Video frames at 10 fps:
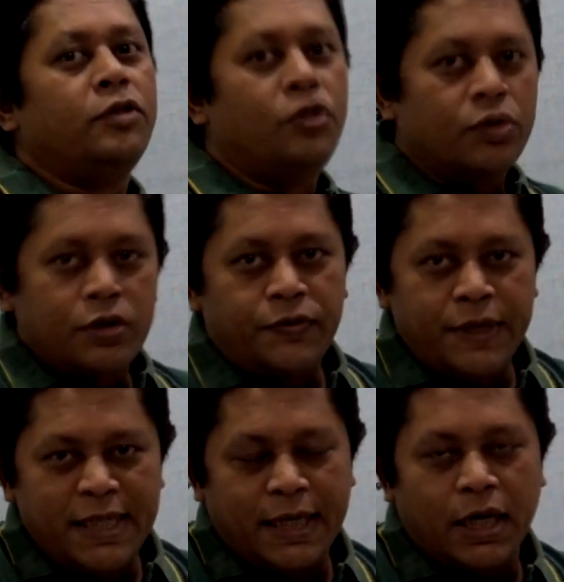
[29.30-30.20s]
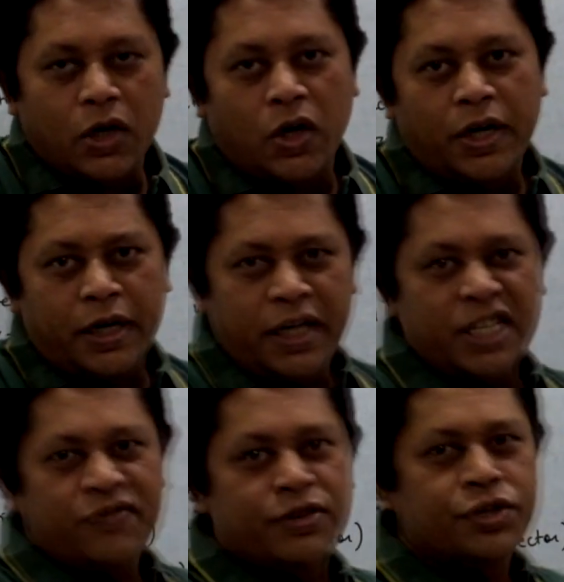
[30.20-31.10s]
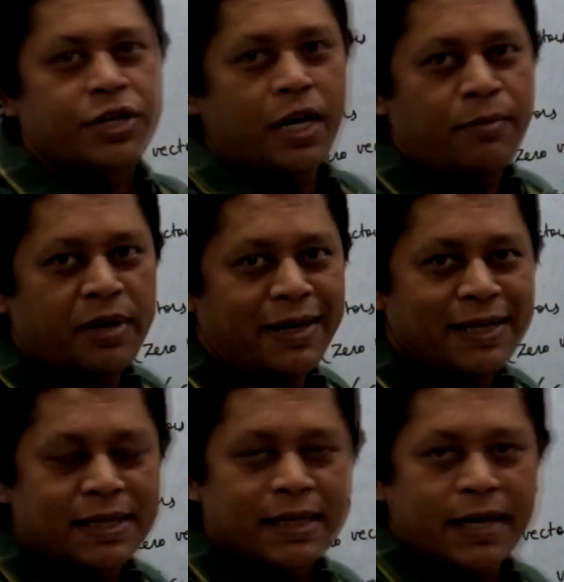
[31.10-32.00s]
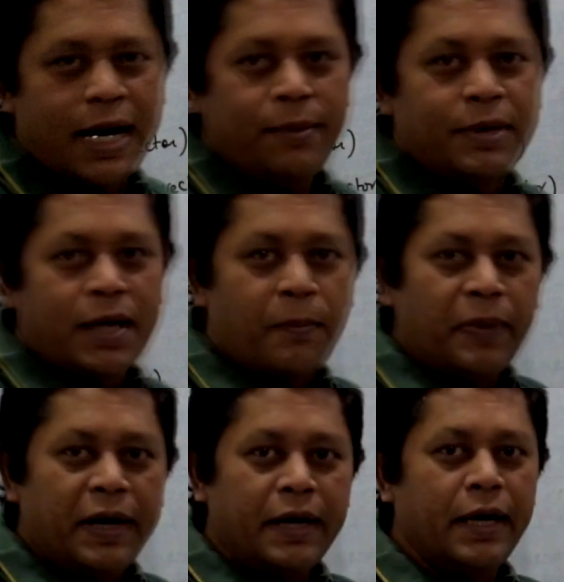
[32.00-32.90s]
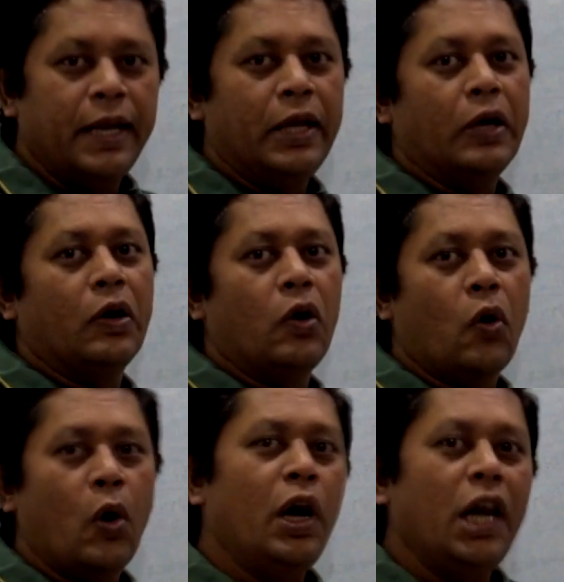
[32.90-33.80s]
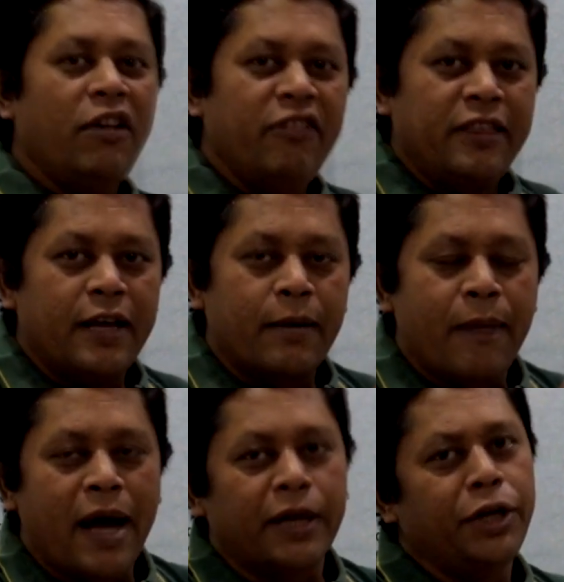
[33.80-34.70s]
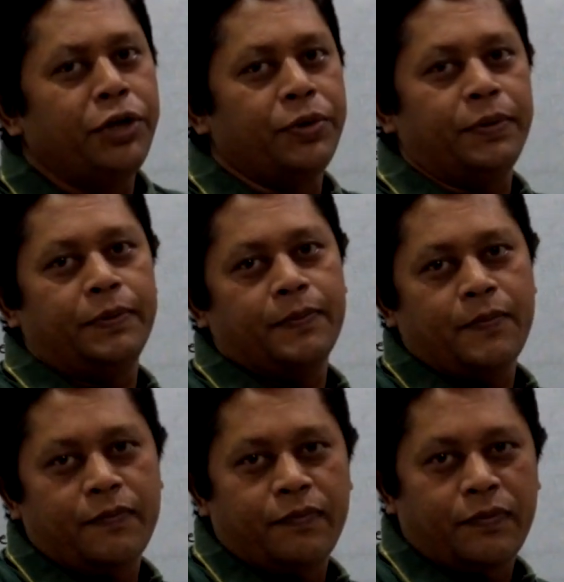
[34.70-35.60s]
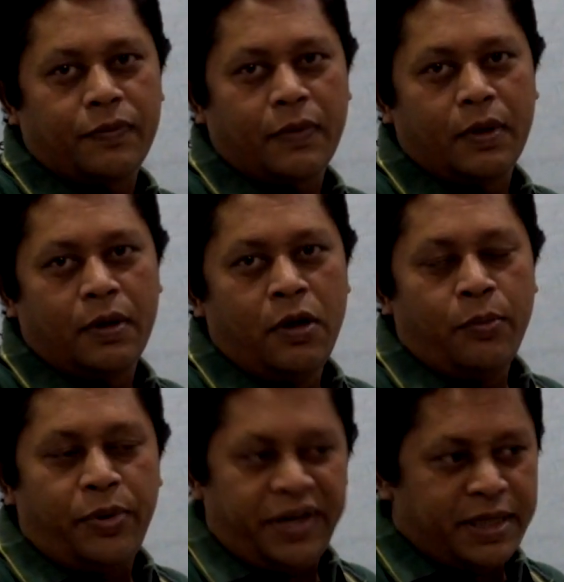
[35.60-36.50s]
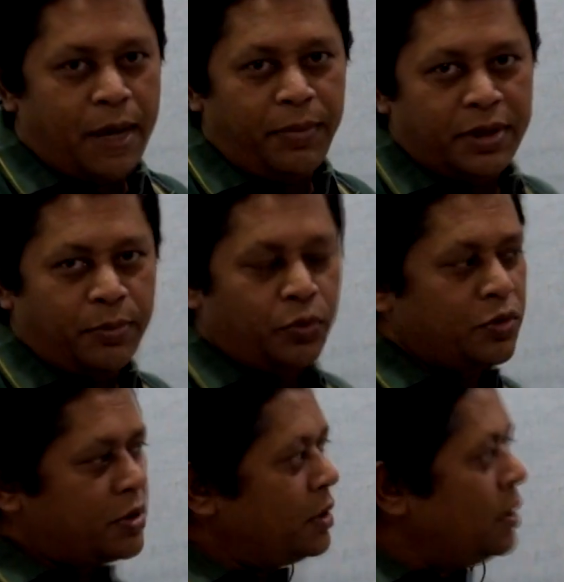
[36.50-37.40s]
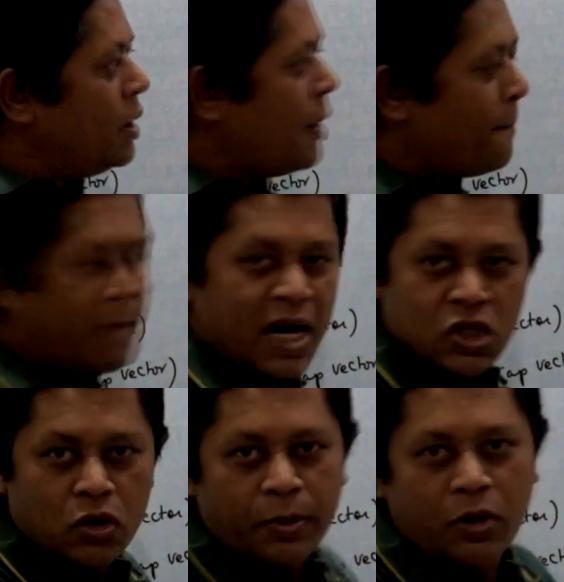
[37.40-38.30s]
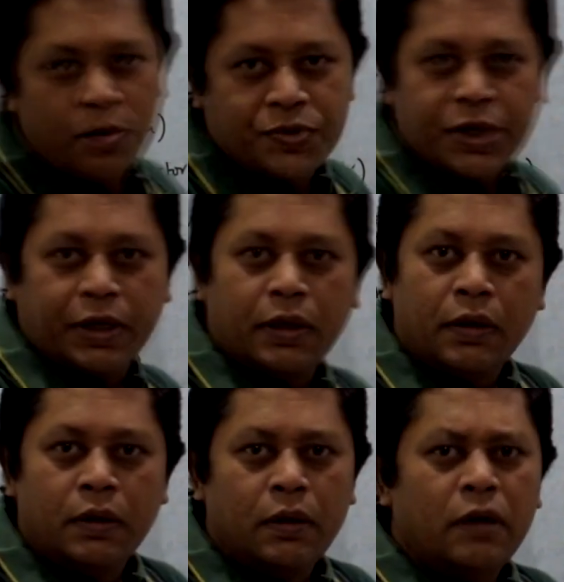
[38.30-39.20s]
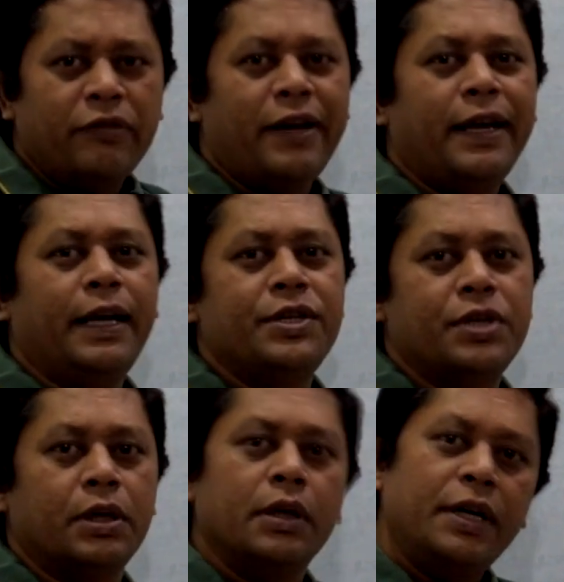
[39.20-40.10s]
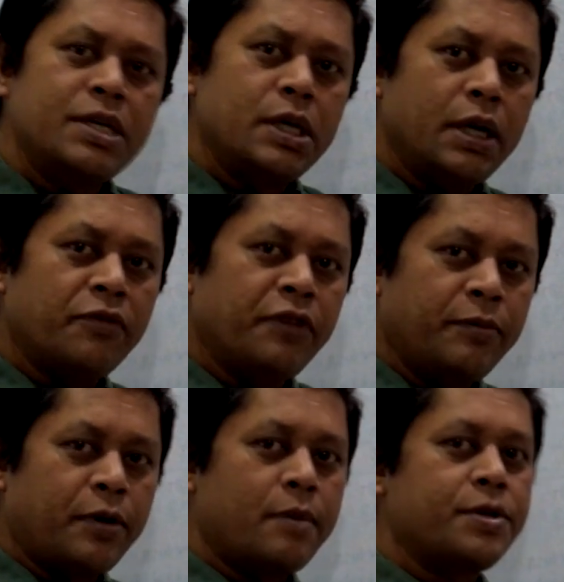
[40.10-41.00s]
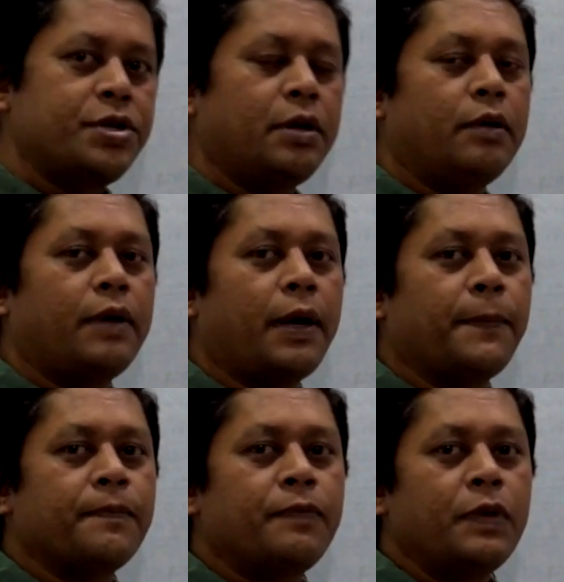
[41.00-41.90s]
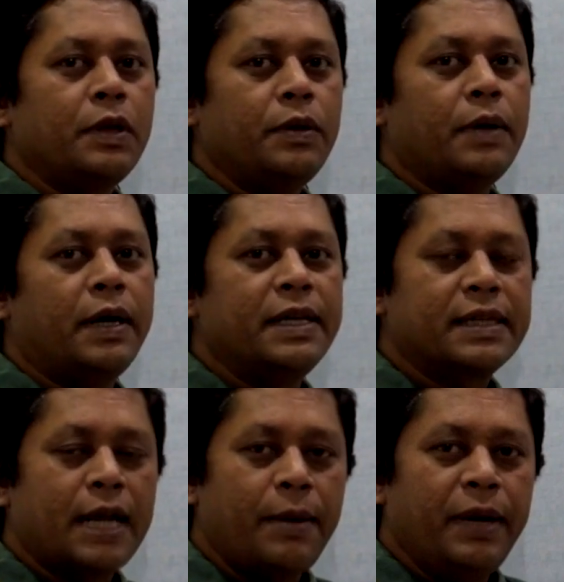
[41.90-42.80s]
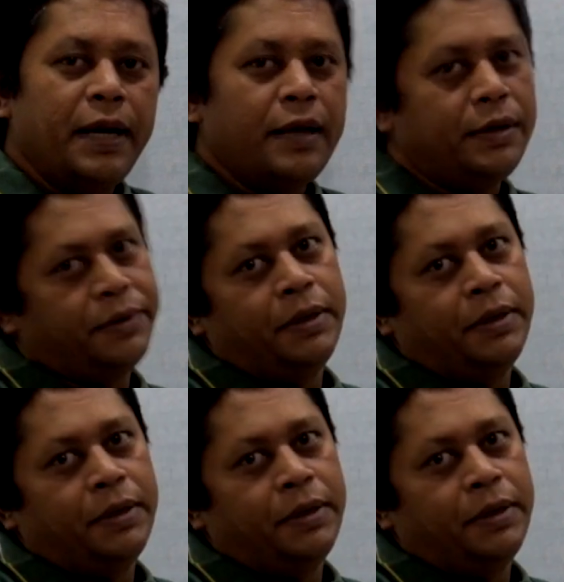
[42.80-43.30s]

those physical quantities which can be described completely only with their magnitude. For example, suppose mass of an object 5 kg, it's enough information. Okay? You are describing it